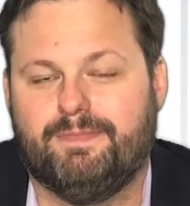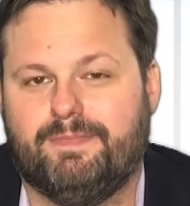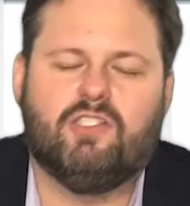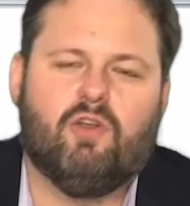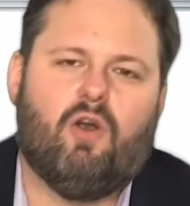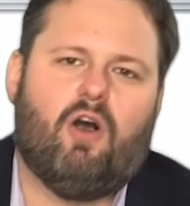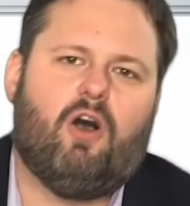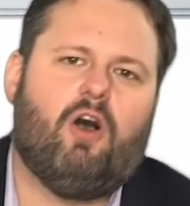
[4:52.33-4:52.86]

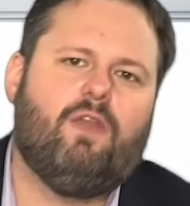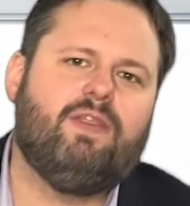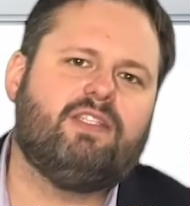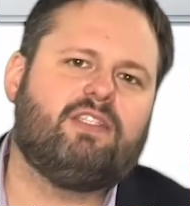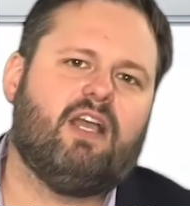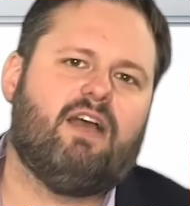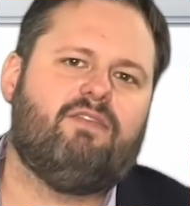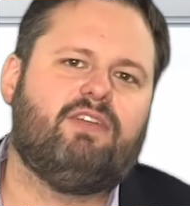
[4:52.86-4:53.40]
So all this
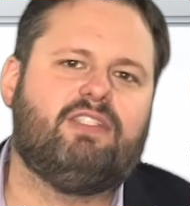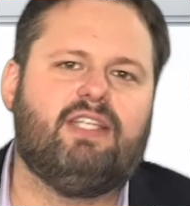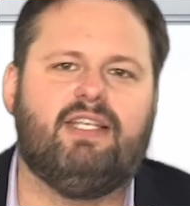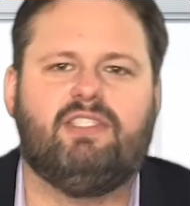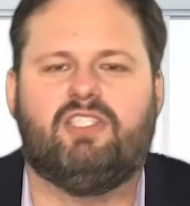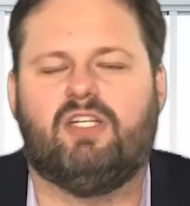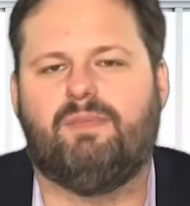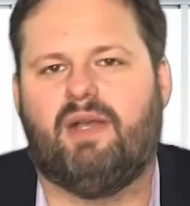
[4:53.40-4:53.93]

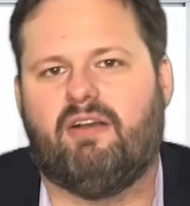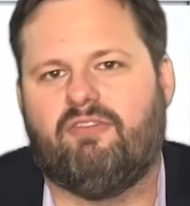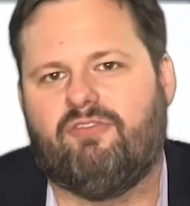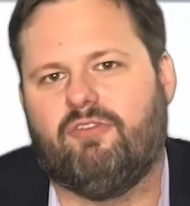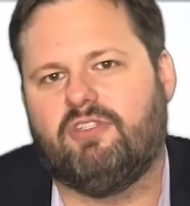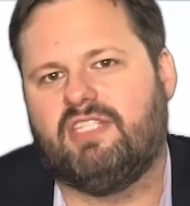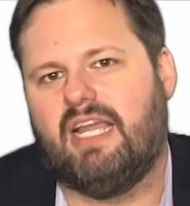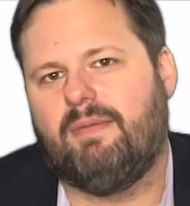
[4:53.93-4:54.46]
conversation about
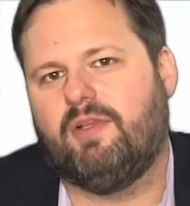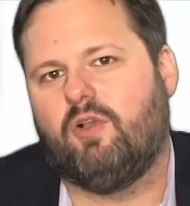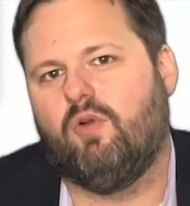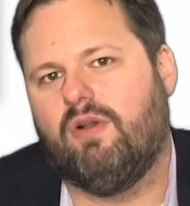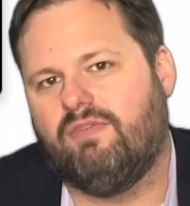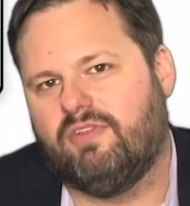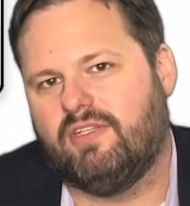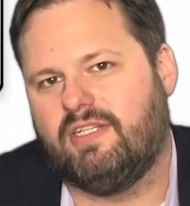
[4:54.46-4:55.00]
full-time
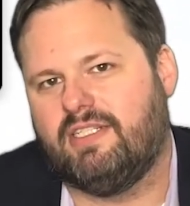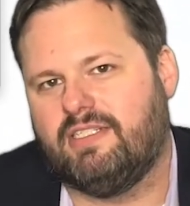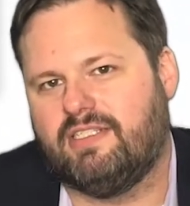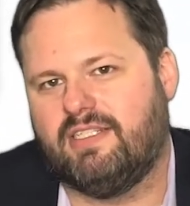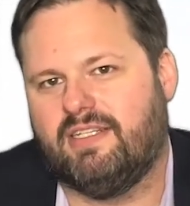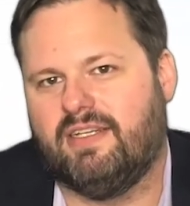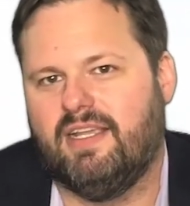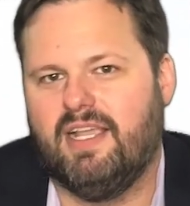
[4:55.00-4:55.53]
equivalents
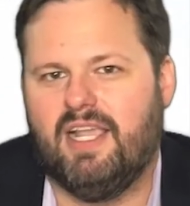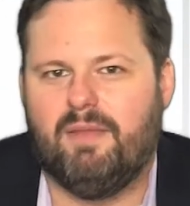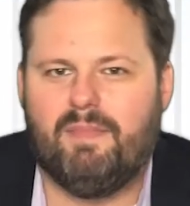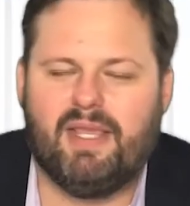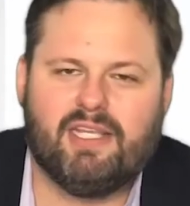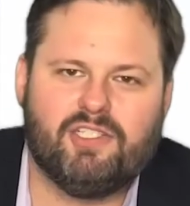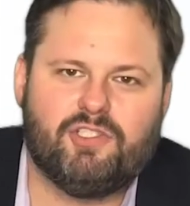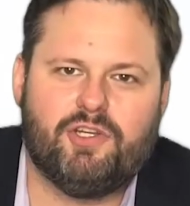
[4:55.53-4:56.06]
and
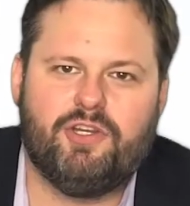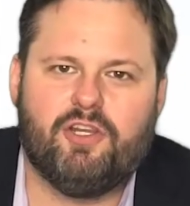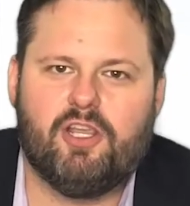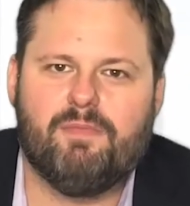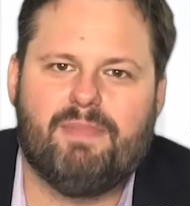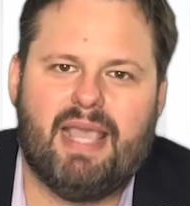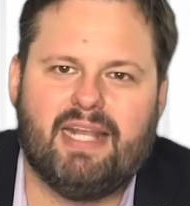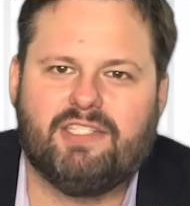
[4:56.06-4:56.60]
making sure you
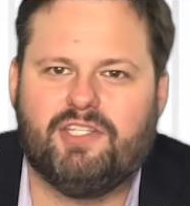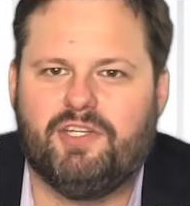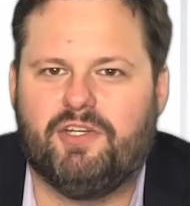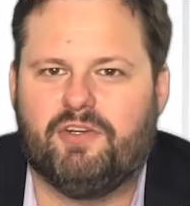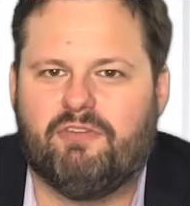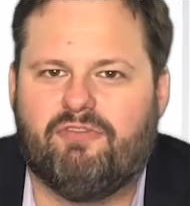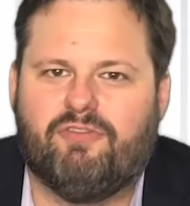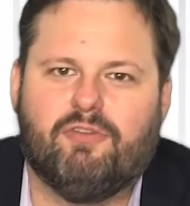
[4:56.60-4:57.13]
get back to
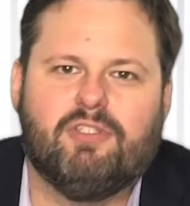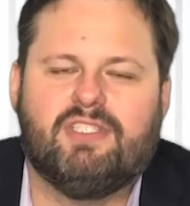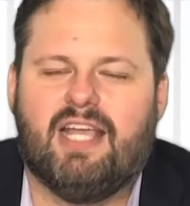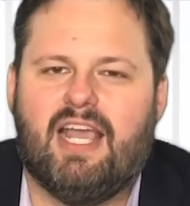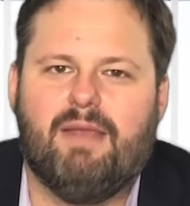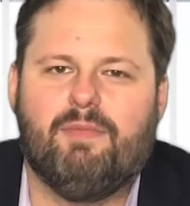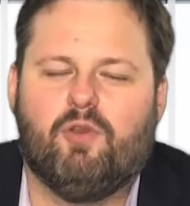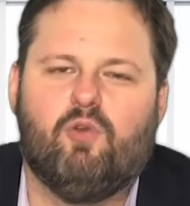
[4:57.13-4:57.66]
your
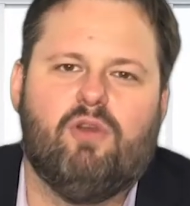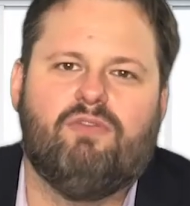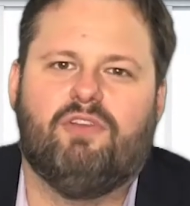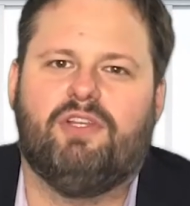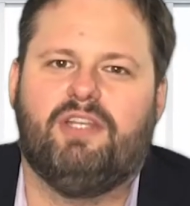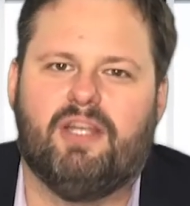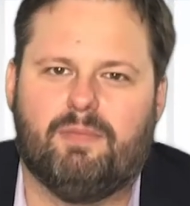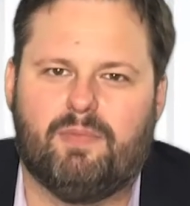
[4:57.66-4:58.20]
full-time
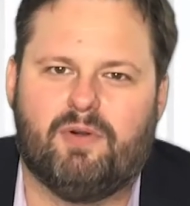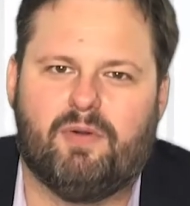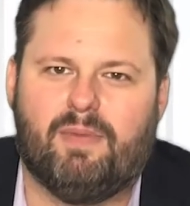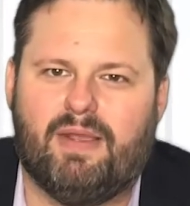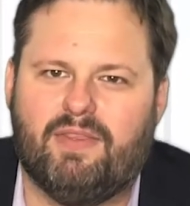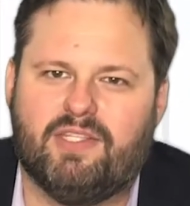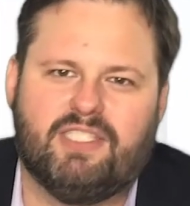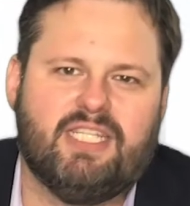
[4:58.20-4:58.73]
equivalent number
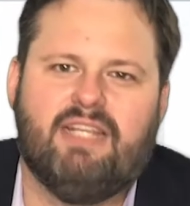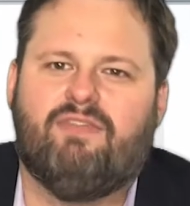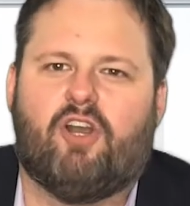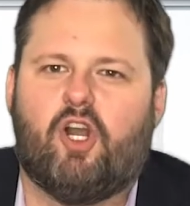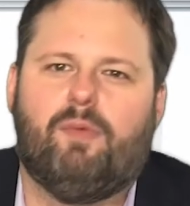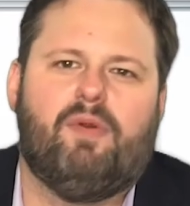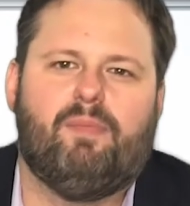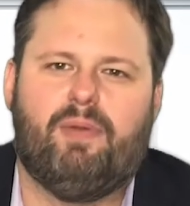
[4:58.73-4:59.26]
by the safe
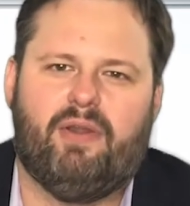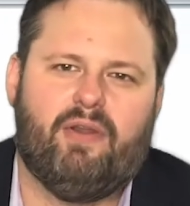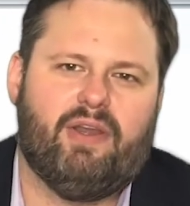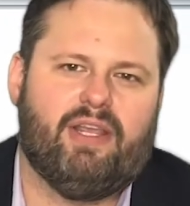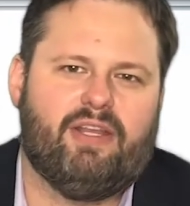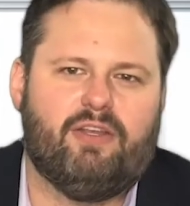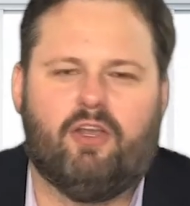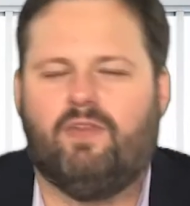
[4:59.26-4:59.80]
harbor
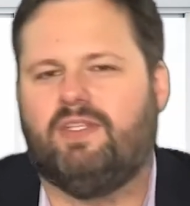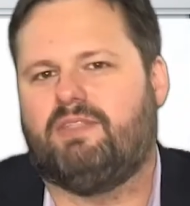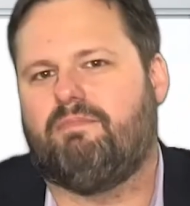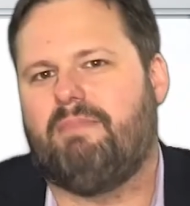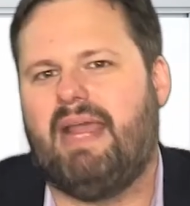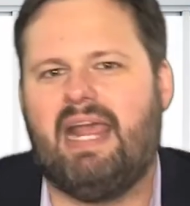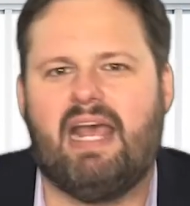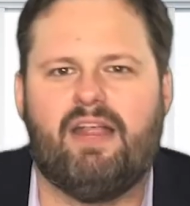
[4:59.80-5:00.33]
period and all this
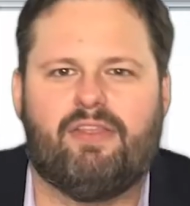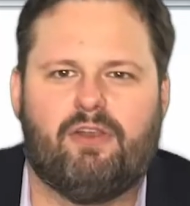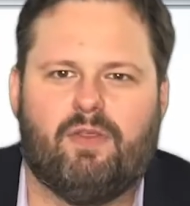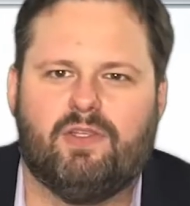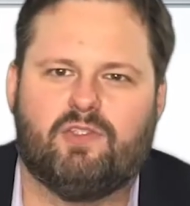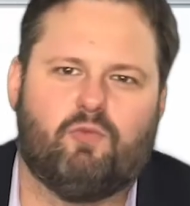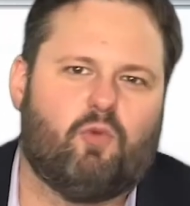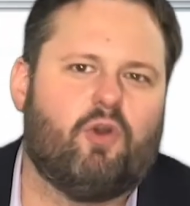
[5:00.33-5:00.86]
math and all
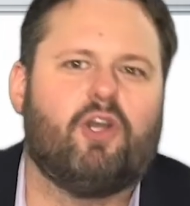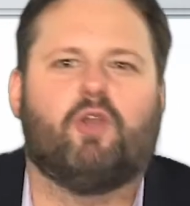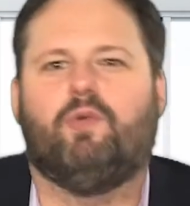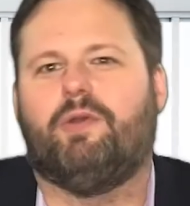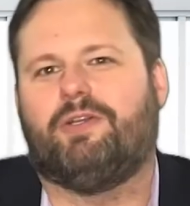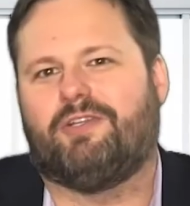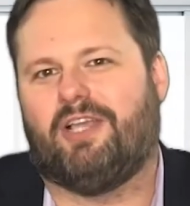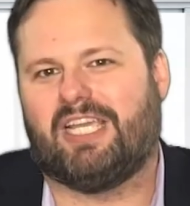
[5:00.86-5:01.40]
this work we
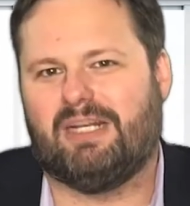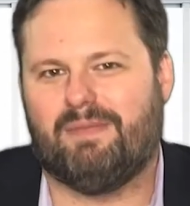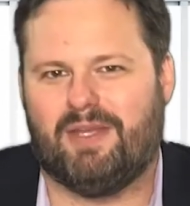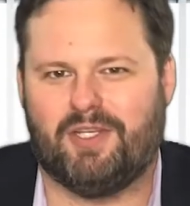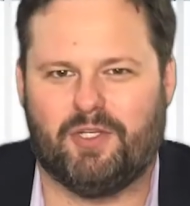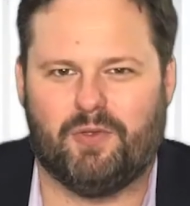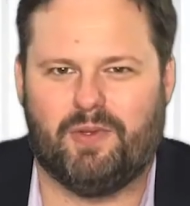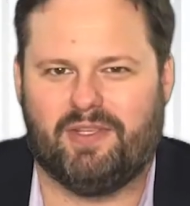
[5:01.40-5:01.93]
were talking
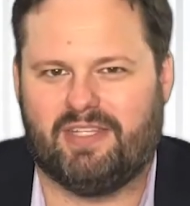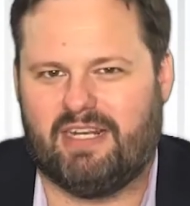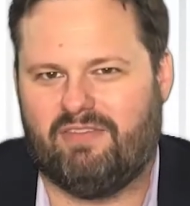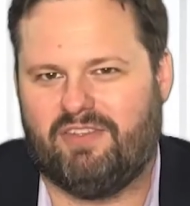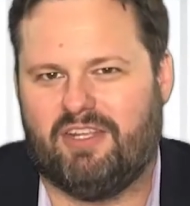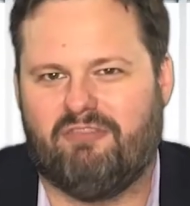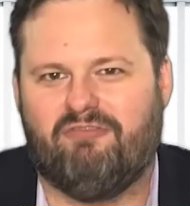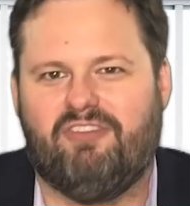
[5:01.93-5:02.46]
about doing that
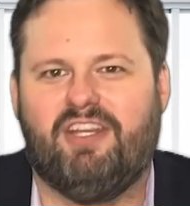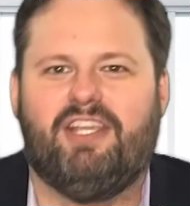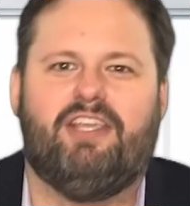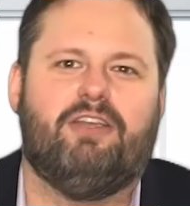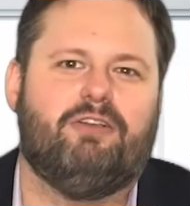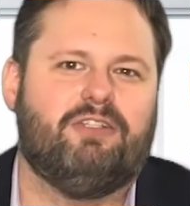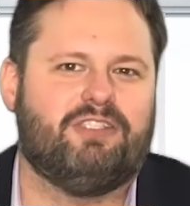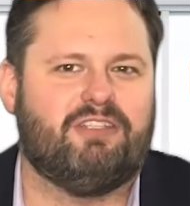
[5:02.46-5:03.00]
I've done
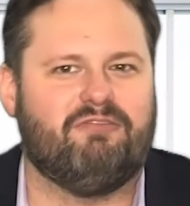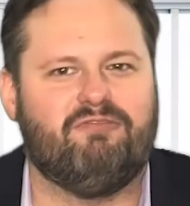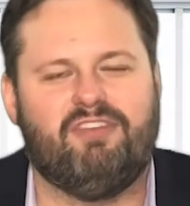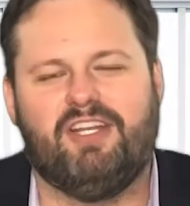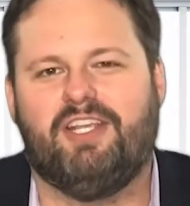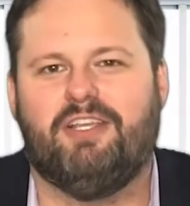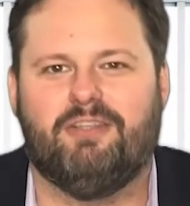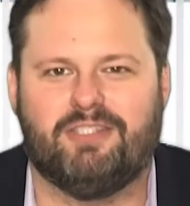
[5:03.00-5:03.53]
videos and
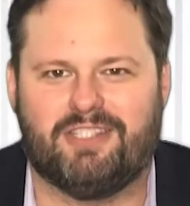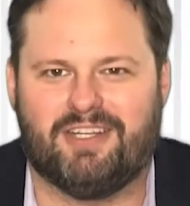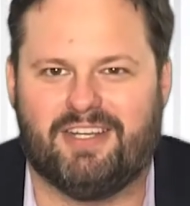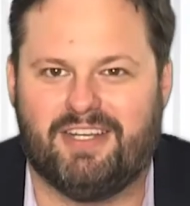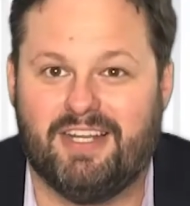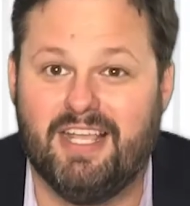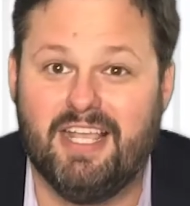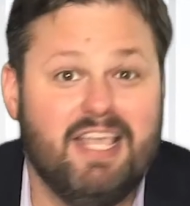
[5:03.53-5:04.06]
videos
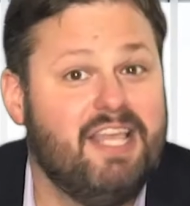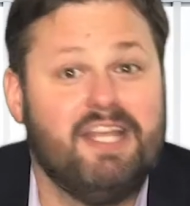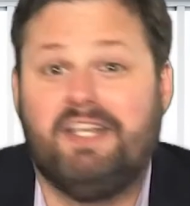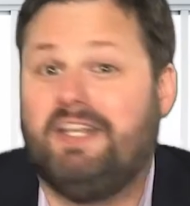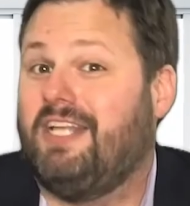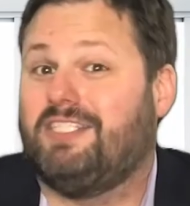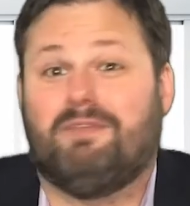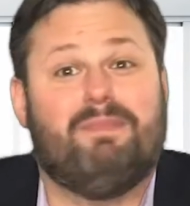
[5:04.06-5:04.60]
on,
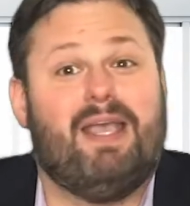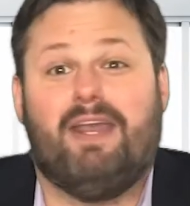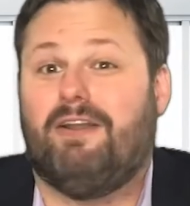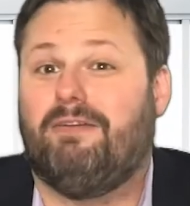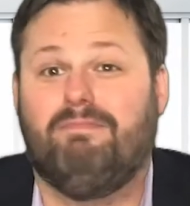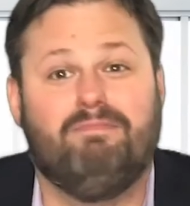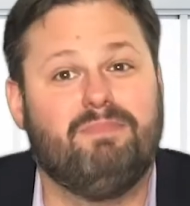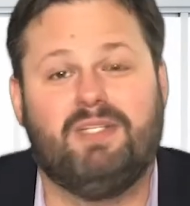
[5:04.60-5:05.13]
doesn't
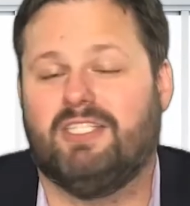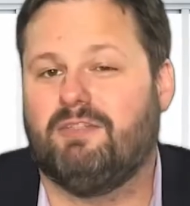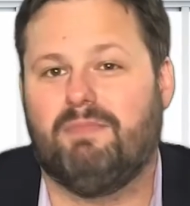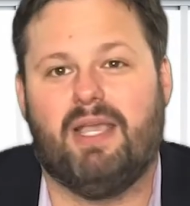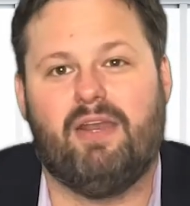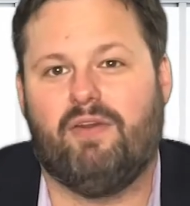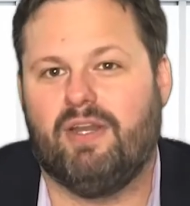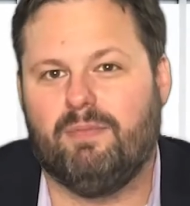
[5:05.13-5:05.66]
matter
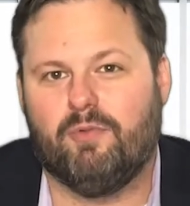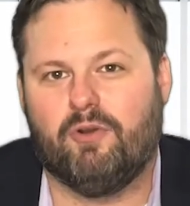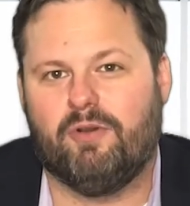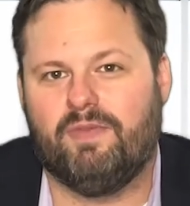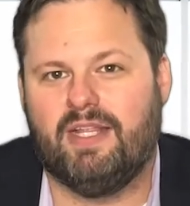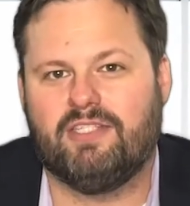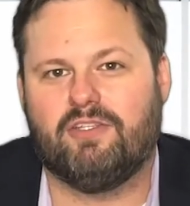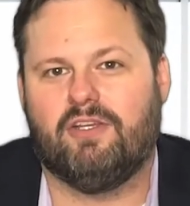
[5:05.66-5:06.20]
anymore.
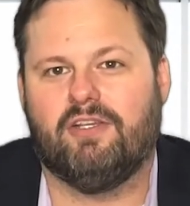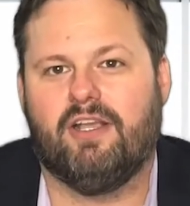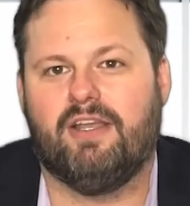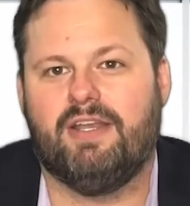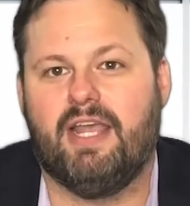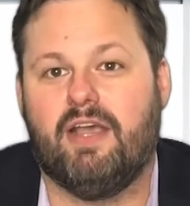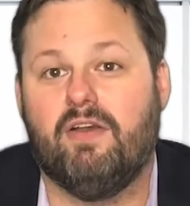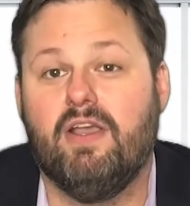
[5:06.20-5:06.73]
That's all gone
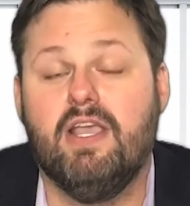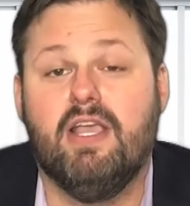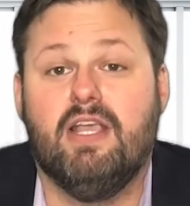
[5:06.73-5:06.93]
now.